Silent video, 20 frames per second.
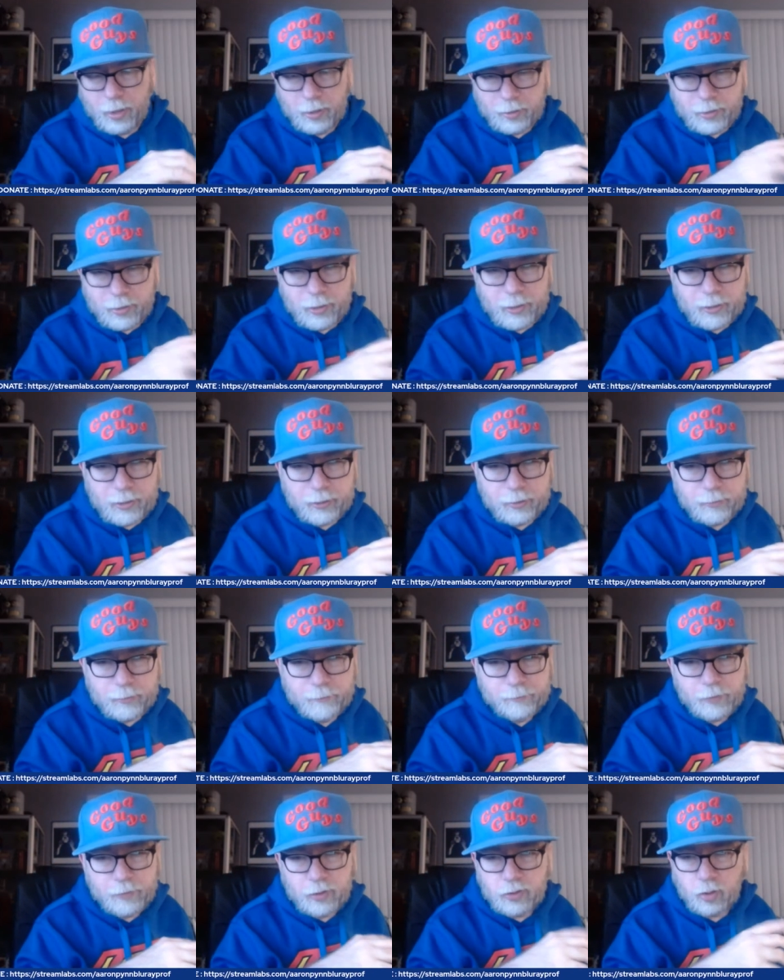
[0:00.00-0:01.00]
Canadian.
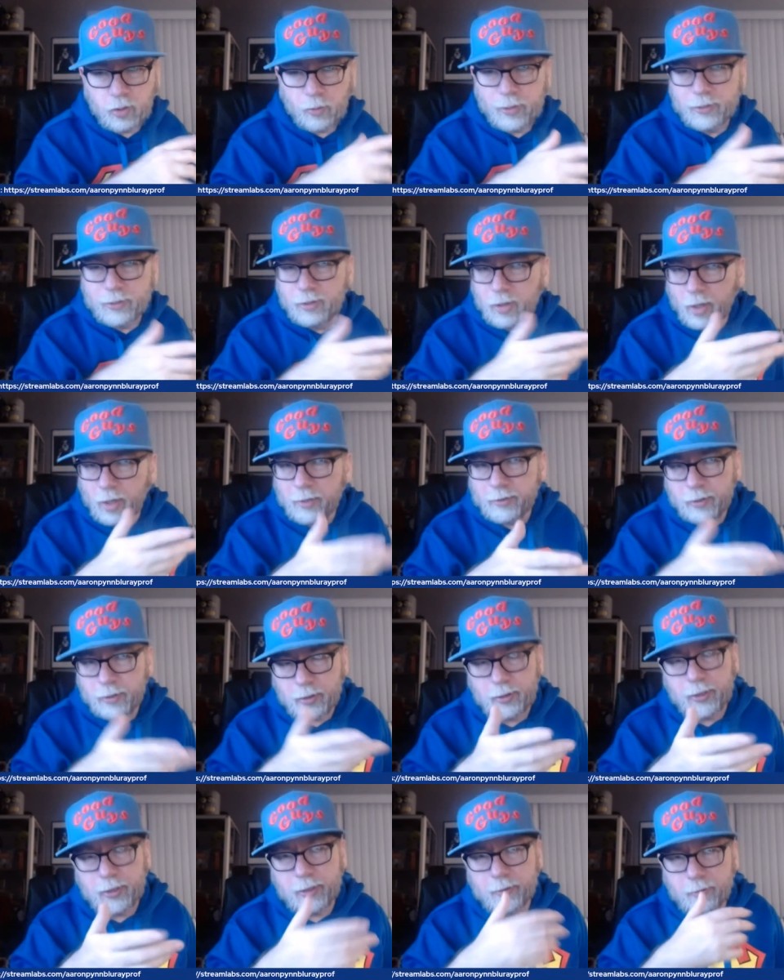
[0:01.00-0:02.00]
So it does
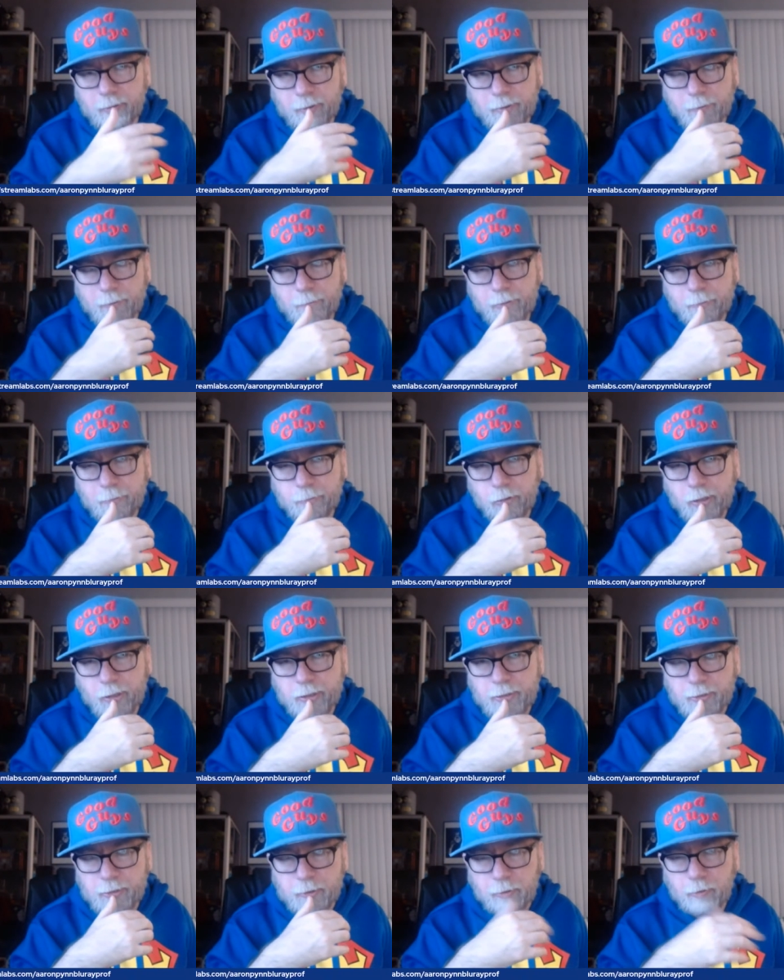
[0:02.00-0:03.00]
get like a bit
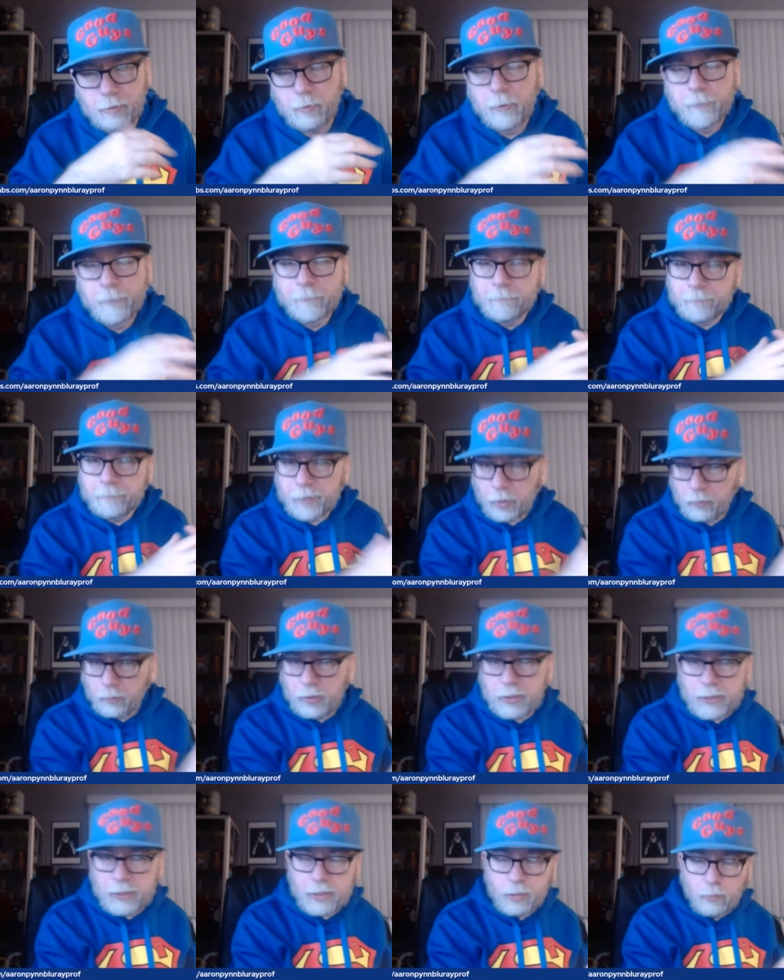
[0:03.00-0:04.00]
pricey. So you
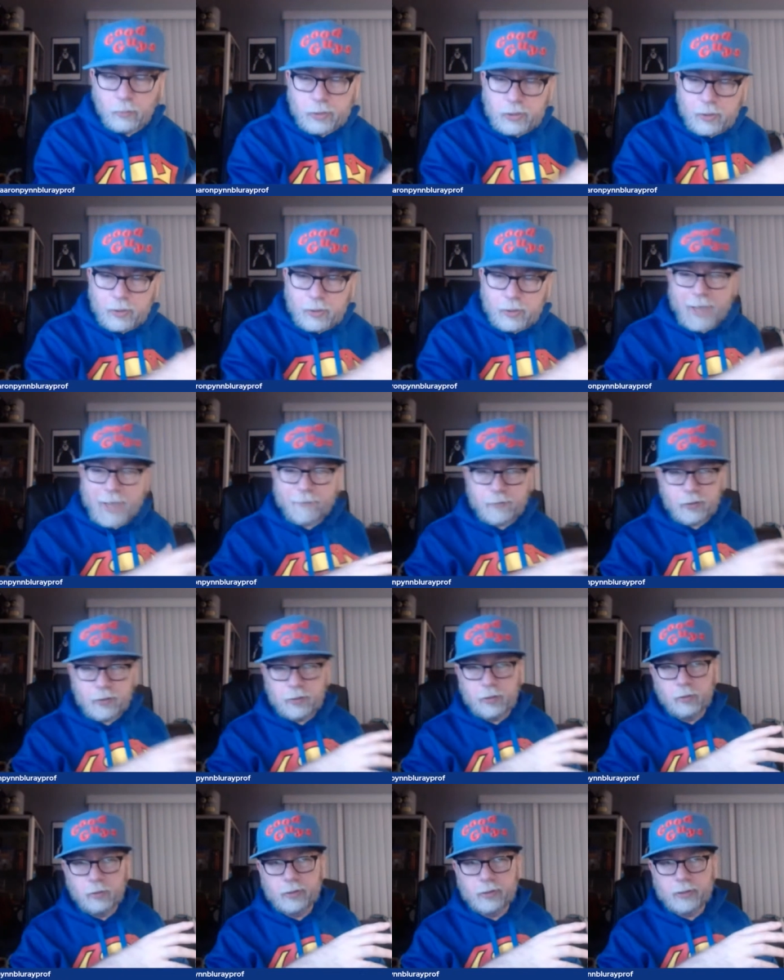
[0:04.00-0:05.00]
really, what you have to
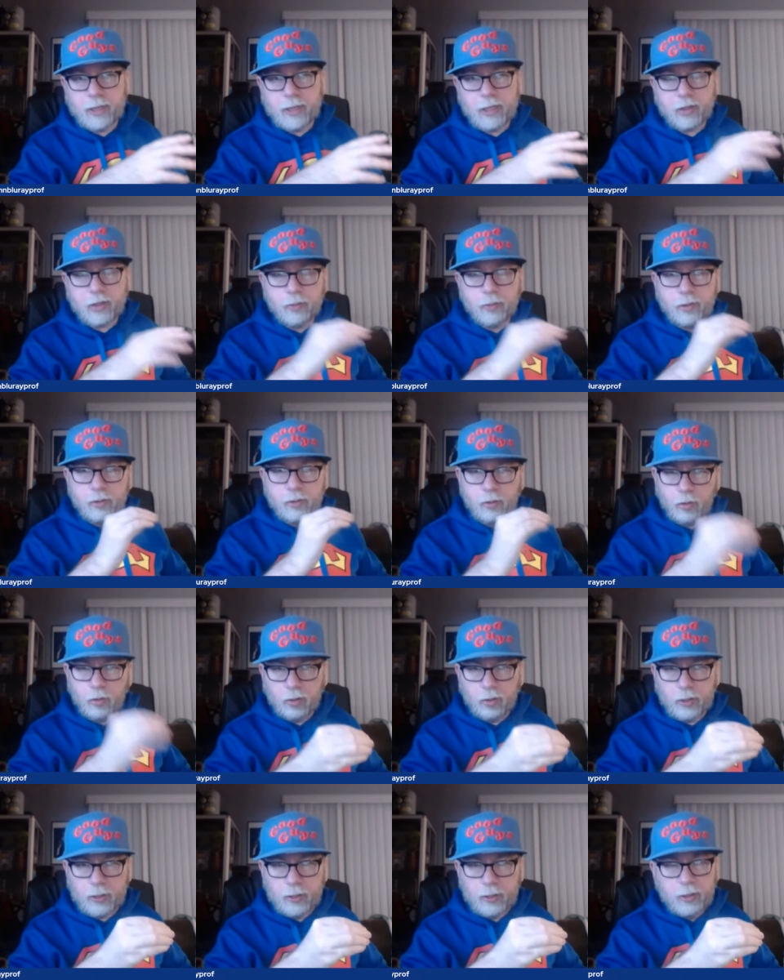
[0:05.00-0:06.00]
do is you got to go in there
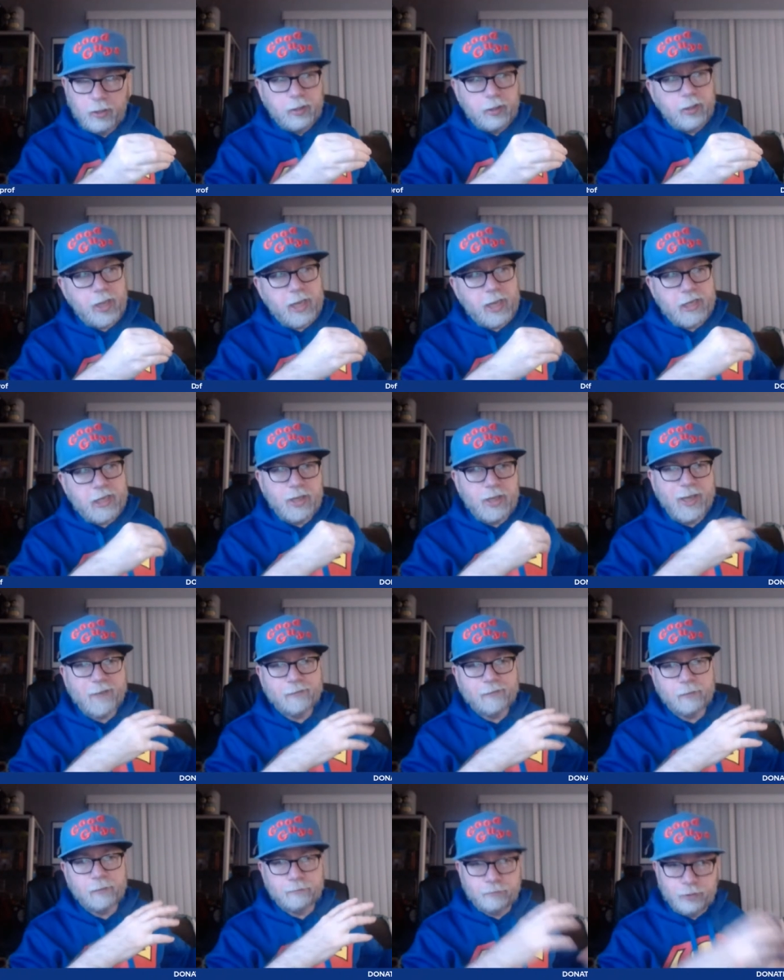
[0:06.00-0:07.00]
early and you
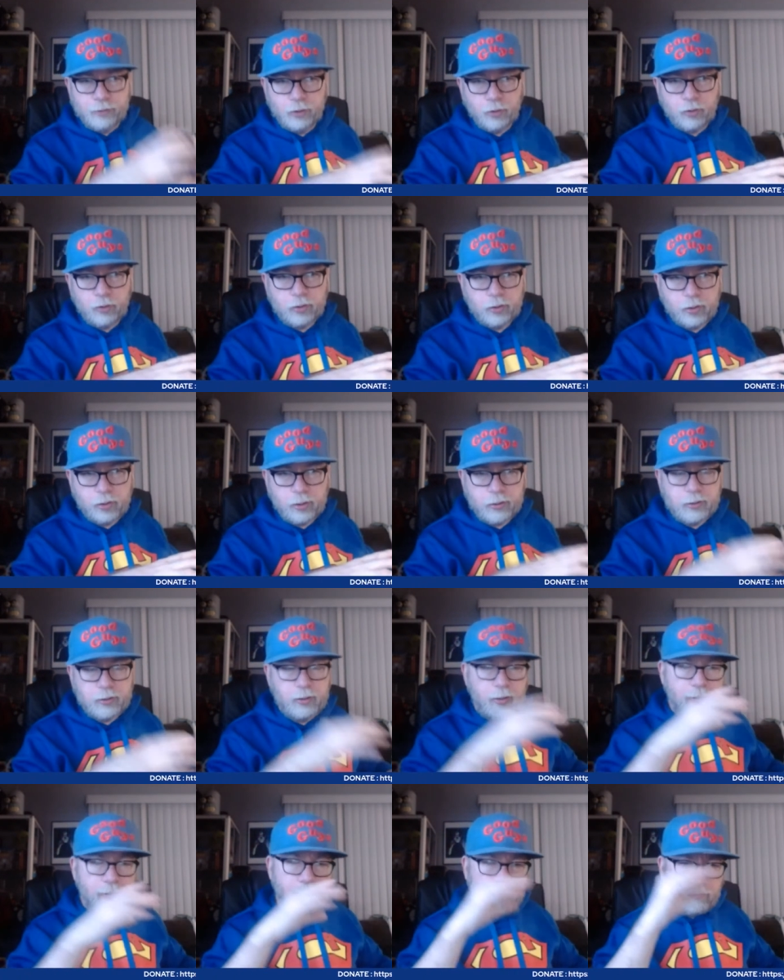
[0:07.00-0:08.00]
have to pre-order, because
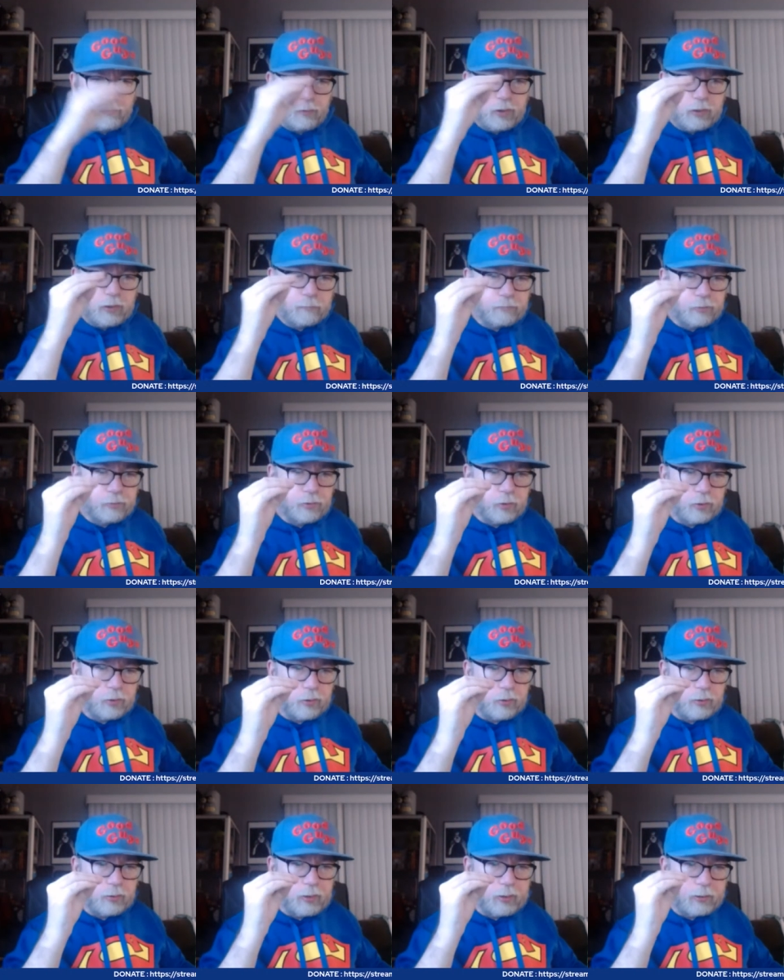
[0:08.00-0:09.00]
when you
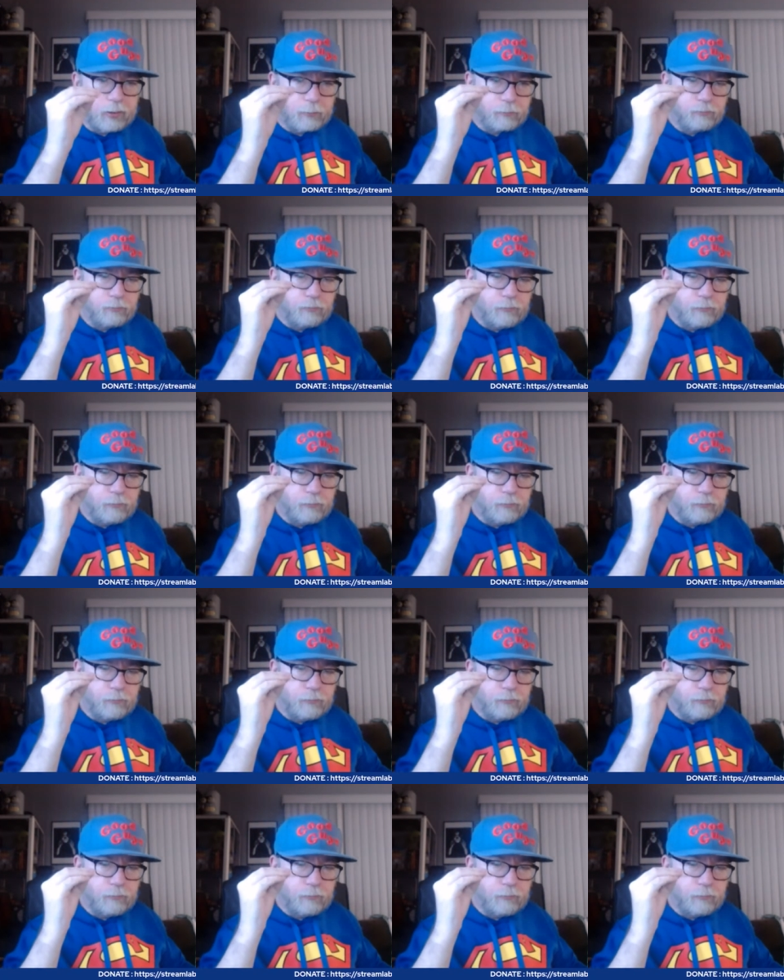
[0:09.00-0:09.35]
pre-order, like the